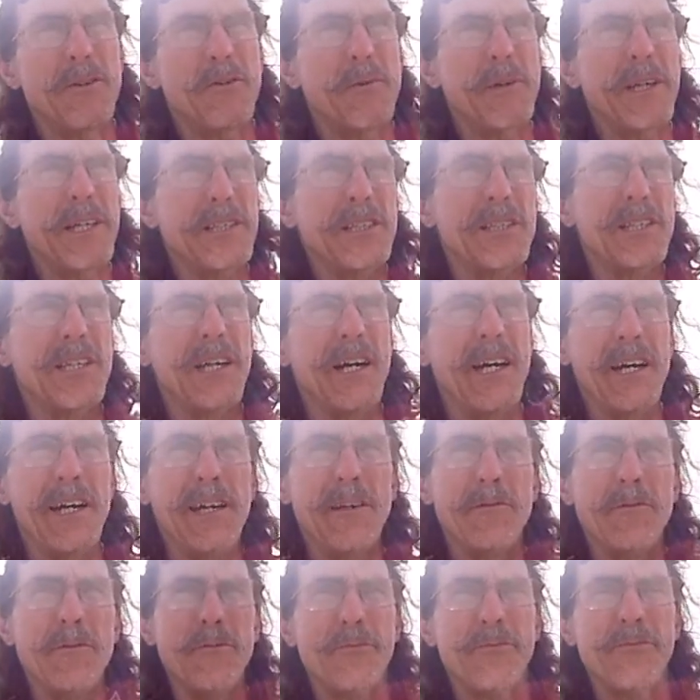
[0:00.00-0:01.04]
reason I
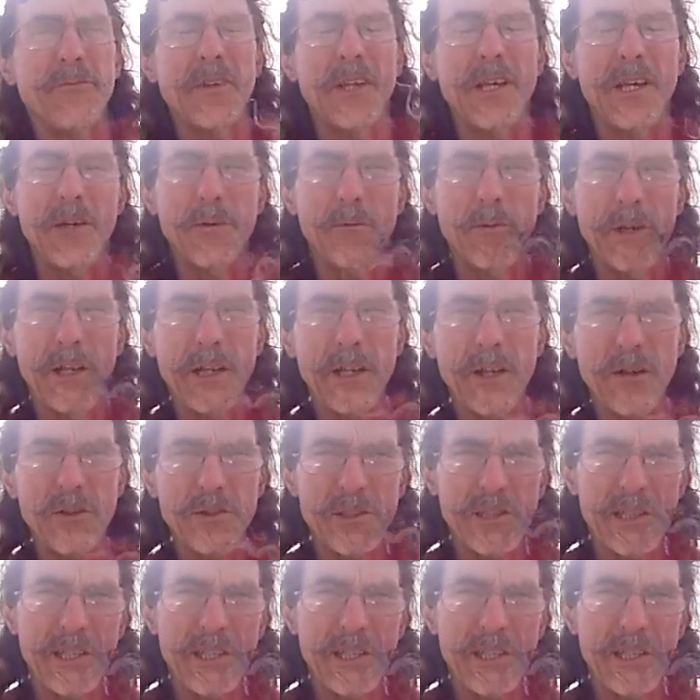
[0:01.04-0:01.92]
reload